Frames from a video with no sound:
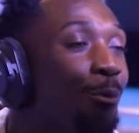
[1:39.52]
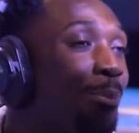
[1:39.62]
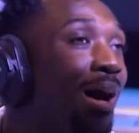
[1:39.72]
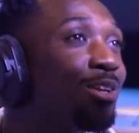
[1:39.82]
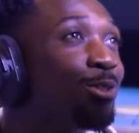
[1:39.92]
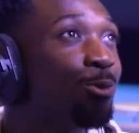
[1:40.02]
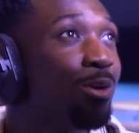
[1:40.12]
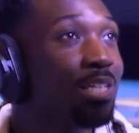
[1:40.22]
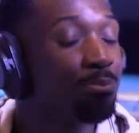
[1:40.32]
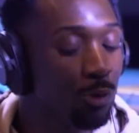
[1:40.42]
Not bad at all.
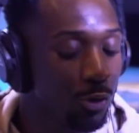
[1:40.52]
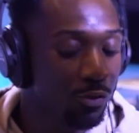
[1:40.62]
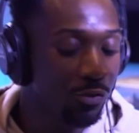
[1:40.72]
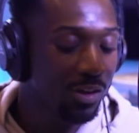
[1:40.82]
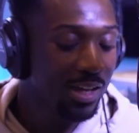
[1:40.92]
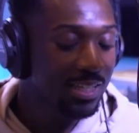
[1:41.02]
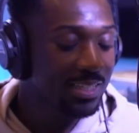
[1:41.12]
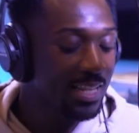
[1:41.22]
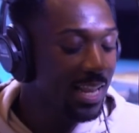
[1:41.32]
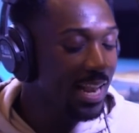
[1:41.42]
Let's move
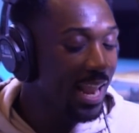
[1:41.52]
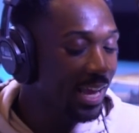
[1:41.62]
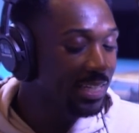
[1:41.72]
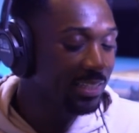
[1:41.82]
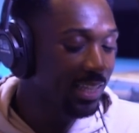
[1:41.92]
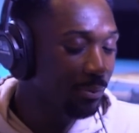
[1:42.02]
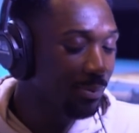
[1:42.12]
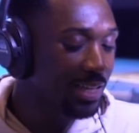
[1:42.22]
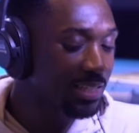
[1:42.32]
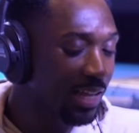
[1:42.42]
to the next step.
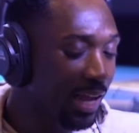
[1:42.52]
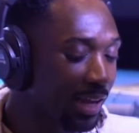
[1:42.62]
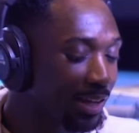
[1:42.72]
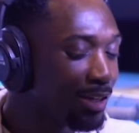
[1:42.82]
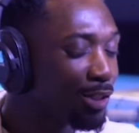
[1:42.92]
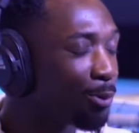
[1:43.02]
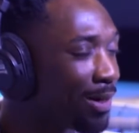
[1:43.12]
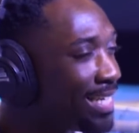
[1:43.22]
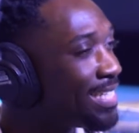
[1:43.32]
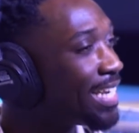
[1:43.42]
That's like
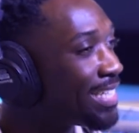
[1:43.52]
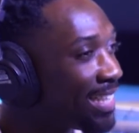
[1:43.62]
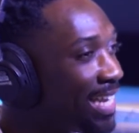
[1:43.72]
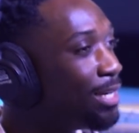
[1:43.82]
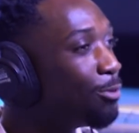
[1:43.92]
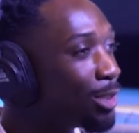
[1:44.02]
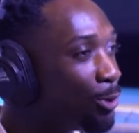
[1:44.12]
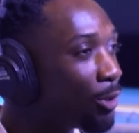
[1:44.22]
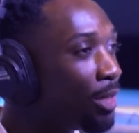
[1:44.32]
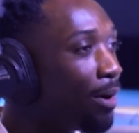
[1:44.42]
2016 we're
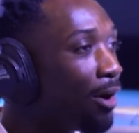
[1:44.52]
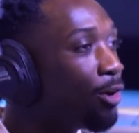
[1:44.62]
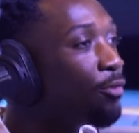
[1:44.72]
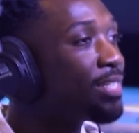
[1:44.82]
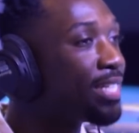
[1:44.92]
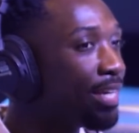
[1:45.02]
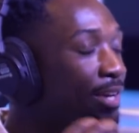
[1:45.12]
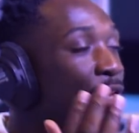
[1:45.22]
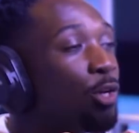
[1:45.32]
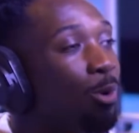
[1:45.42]
talking about. And obviously
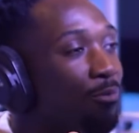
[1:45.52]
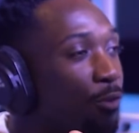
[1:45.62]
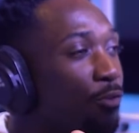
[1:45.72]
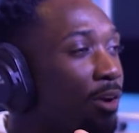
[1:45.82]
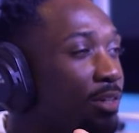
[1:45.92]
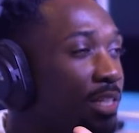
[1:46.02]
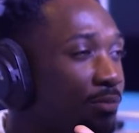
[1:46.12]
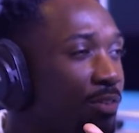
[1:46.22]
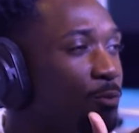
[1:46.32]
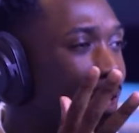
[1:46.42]
you went through
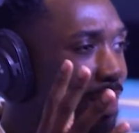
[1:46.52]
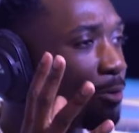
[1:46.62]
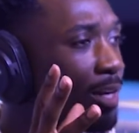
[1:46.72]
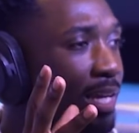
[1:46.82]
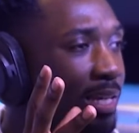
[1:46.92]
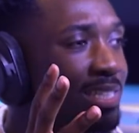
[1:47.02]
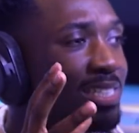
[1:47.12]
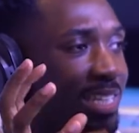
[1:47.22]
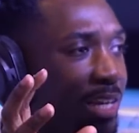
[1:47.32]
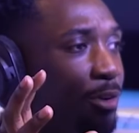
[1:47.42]
something really
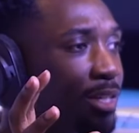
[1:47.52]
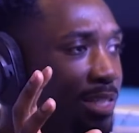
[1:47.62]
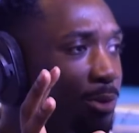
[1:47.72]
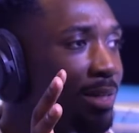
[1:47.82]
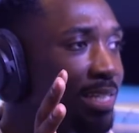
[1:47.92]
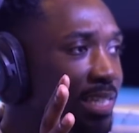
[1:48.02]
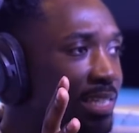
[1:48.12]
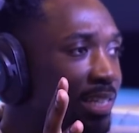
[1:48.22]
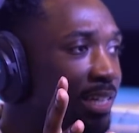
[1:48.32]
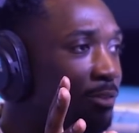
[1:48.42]
serious in
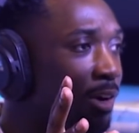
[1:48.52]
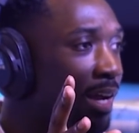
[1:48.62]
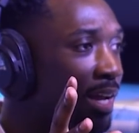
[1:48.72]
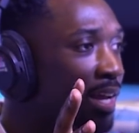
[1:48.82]
2016, right?